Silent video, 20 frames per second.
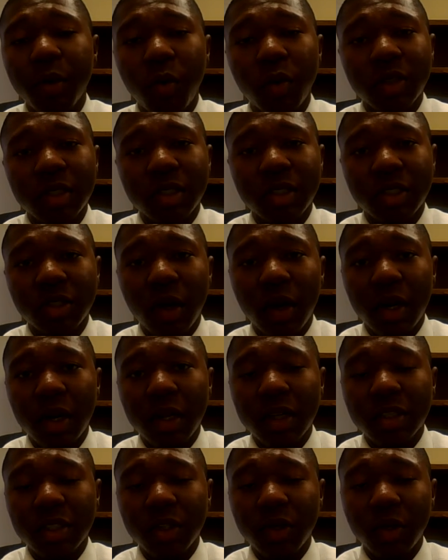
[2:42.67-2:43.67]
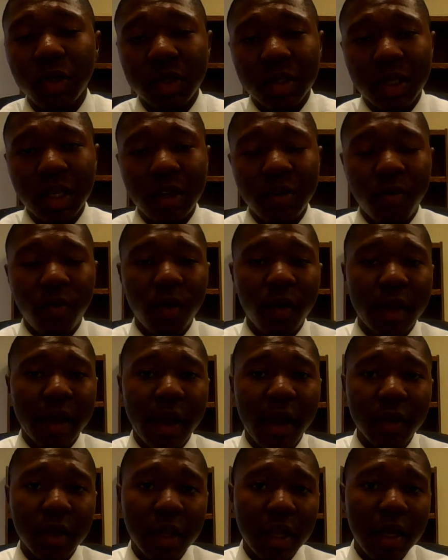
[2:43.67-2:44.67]
wasn't started until your CD4
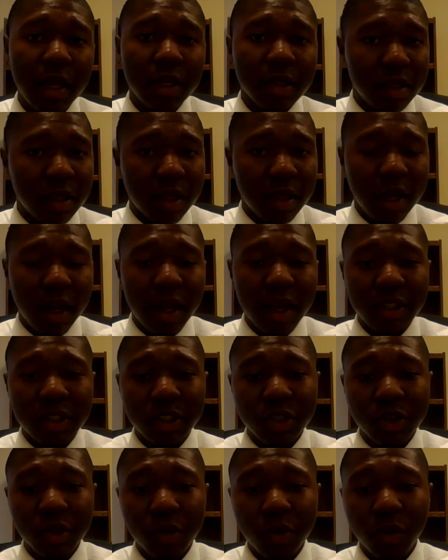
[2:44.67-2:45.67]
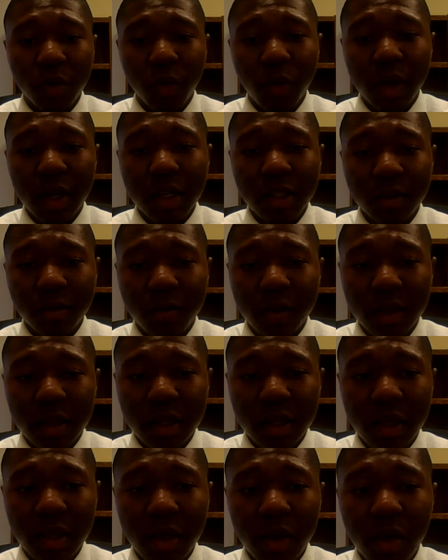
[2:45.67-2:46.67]
count declined to
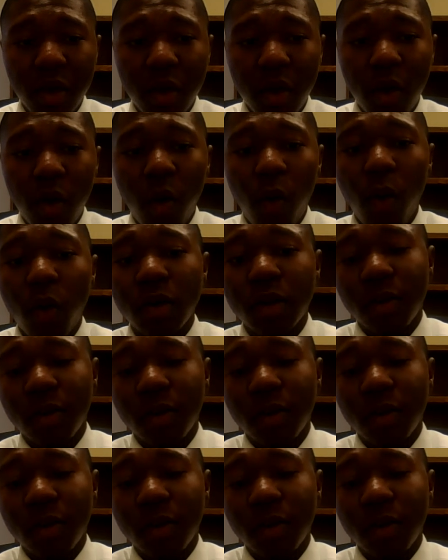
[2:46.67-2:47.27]
350 or